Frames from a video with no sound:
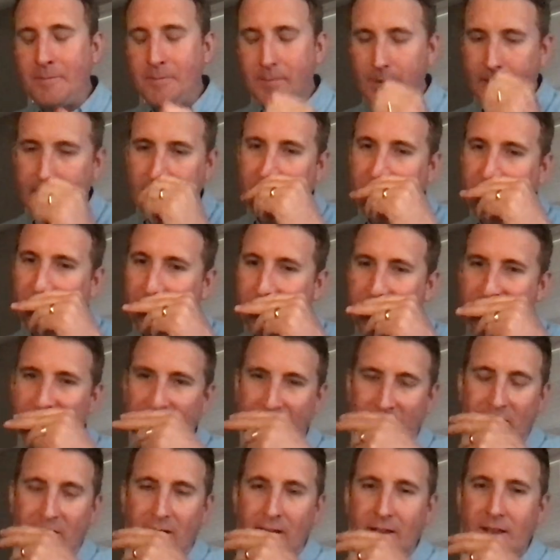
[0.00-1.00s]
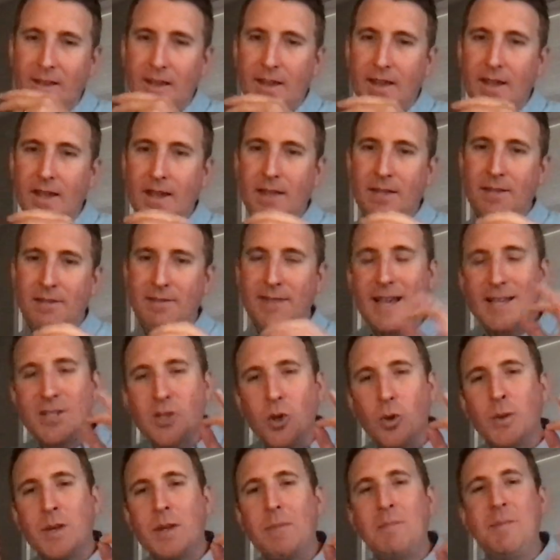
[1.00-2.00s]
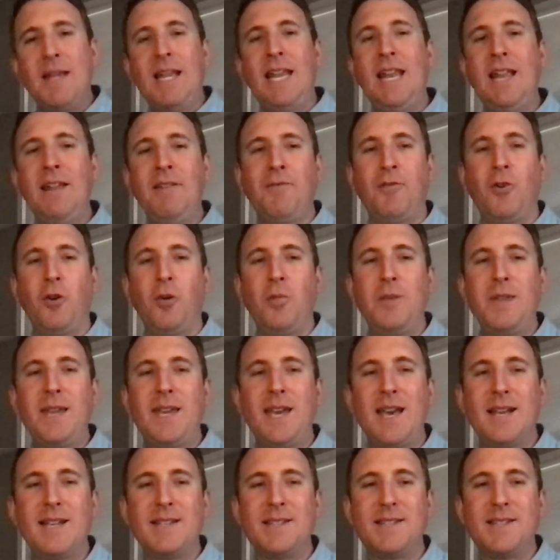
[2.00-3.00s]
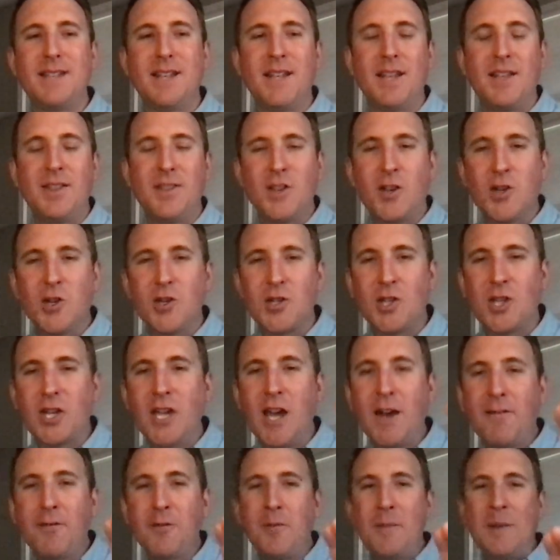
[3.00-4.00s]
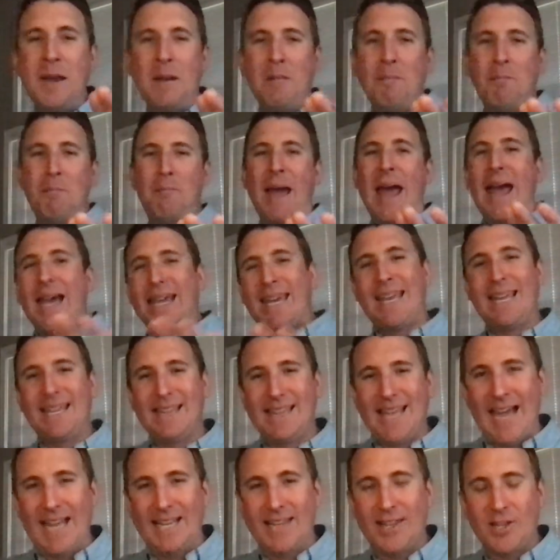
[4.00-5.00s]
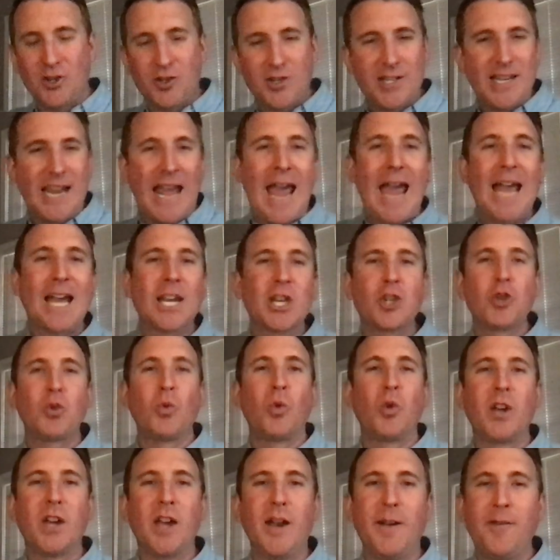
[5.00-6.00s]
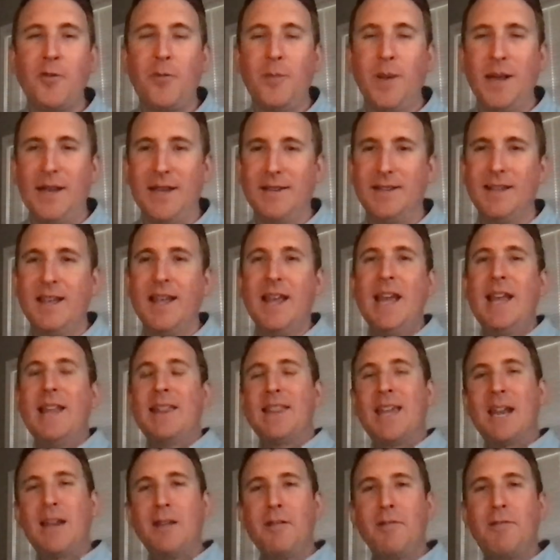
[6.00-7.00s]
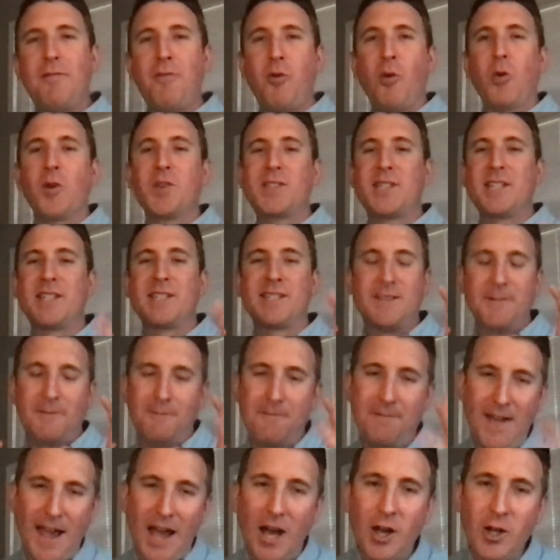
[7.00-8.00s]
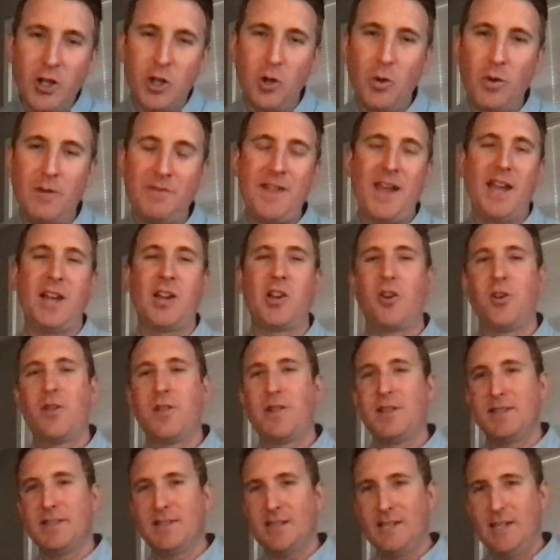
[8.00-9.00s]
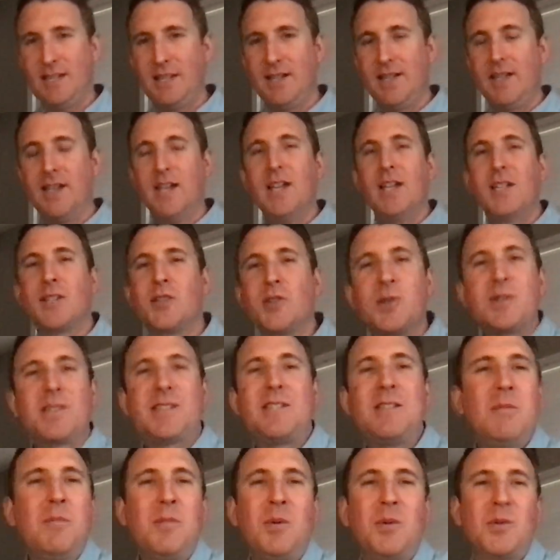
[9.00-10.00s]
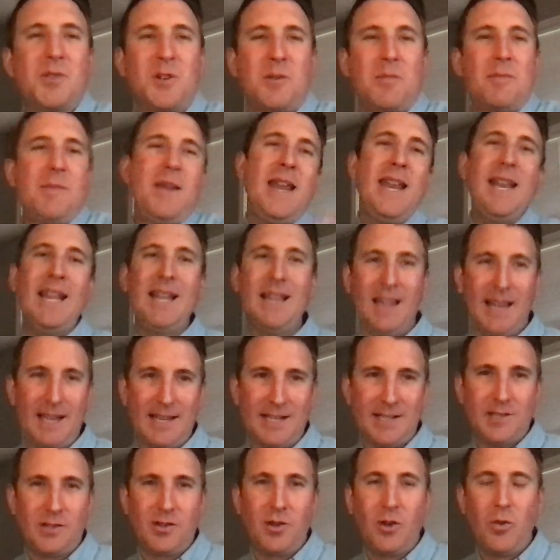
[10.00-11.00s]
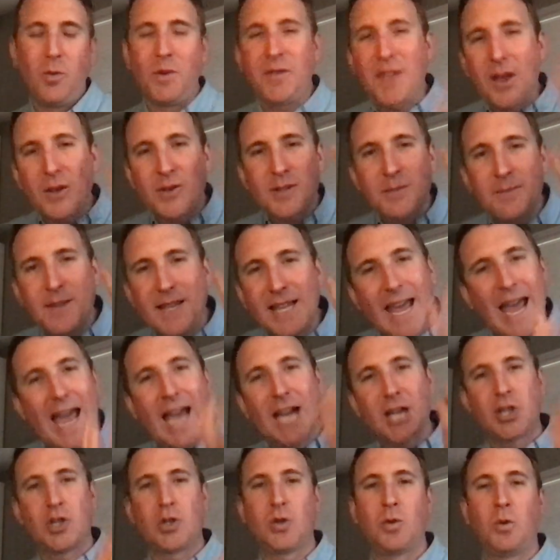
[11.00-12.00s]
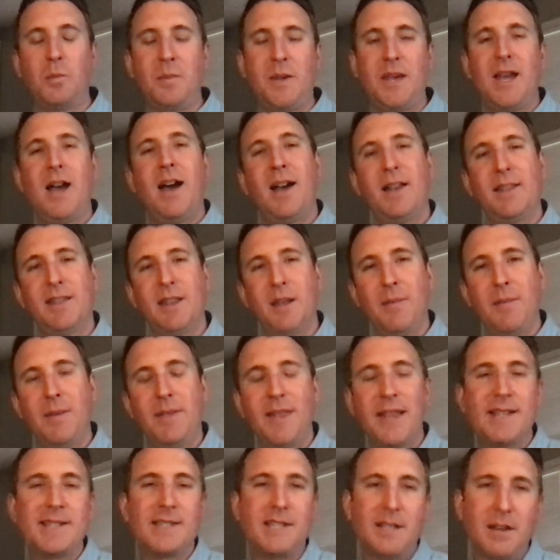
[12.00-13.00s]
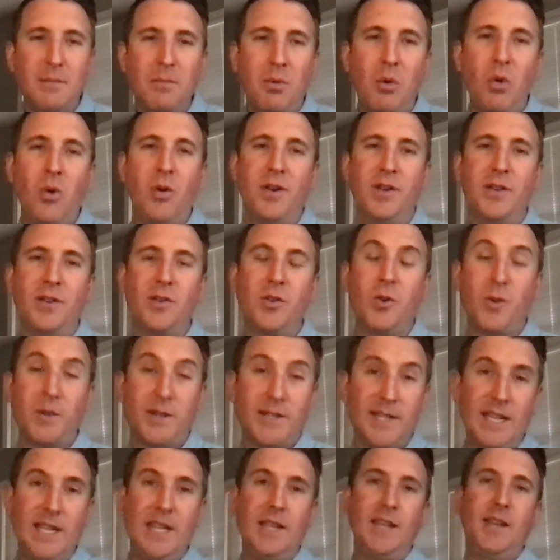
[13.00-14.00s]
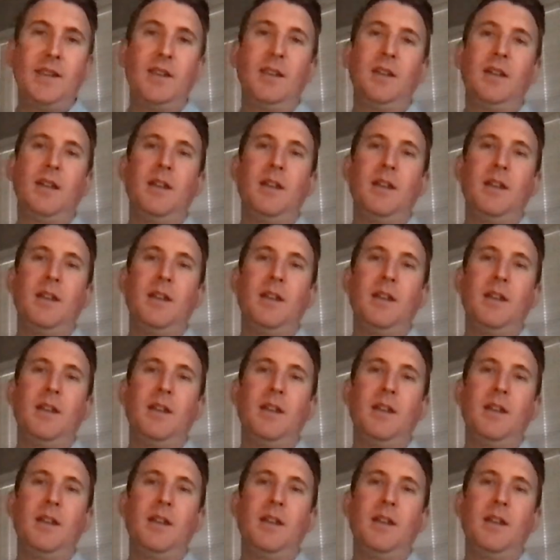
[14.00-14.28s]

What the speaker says: That's only meaningful because there's government backing that. There's an actual government that enforces the value of that currency. So symbols are meaningless without something actual behind them. And that's an important critique